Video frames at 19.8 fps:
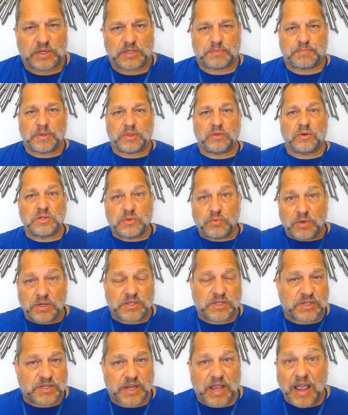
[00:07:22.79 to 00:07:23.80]
but there's
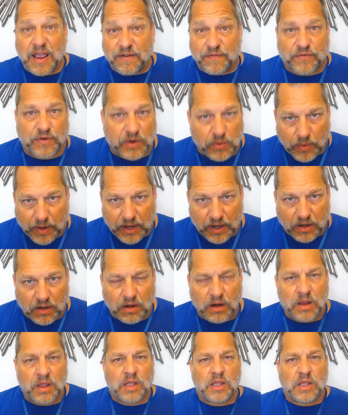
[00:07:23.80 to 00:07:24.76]
risks everywhere.